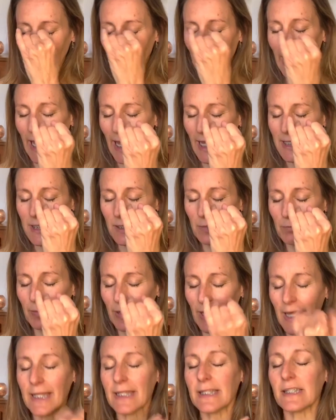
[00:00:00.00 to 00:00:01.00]
Hand in
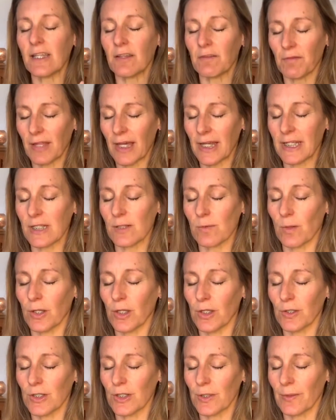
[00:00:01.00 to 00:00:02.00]
place if that is
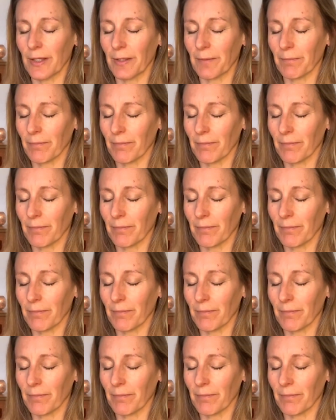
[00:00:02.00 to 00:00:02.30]
what you're doing.